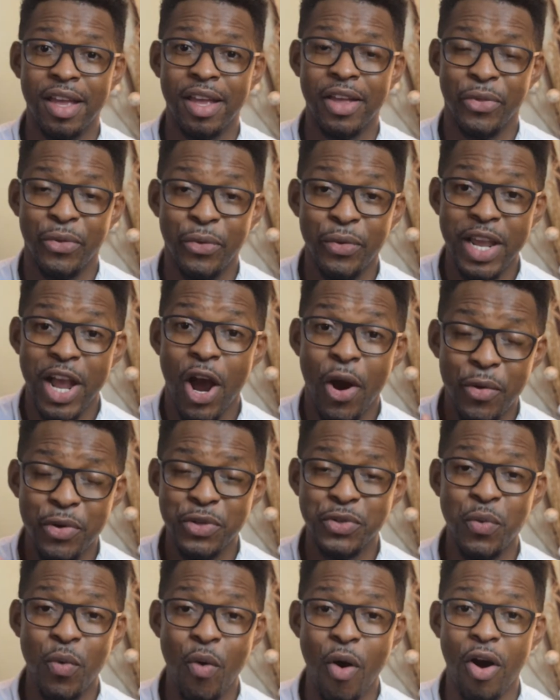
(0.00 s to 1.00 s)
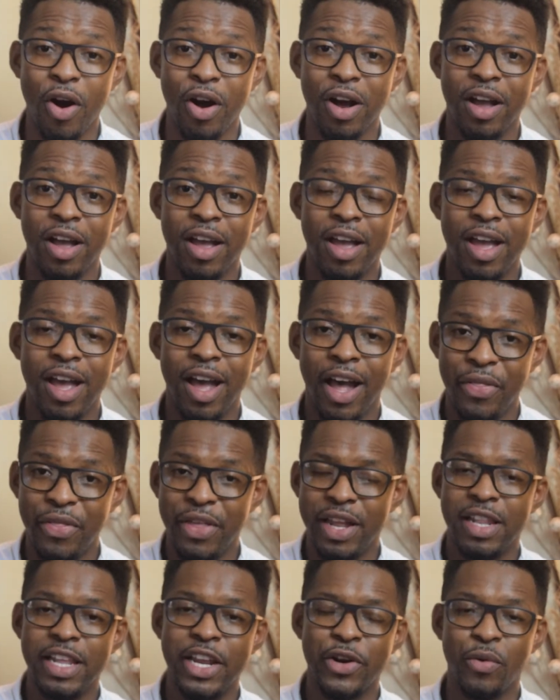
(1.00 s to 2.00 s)
3 hours walk. And
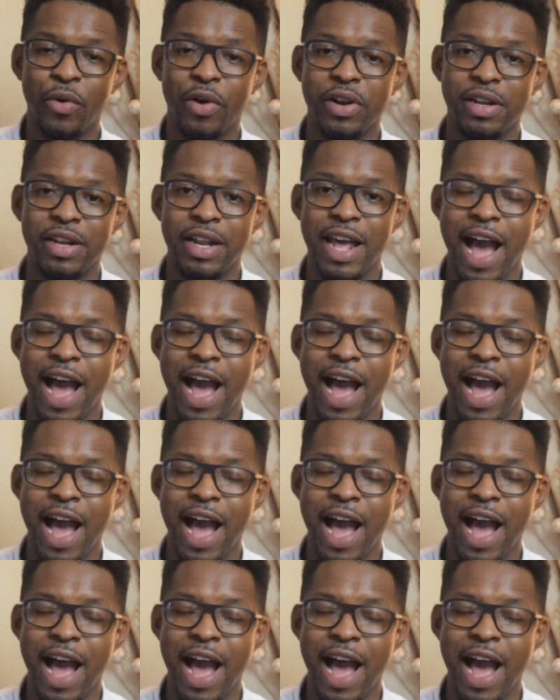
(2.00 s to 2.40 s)
then later on in the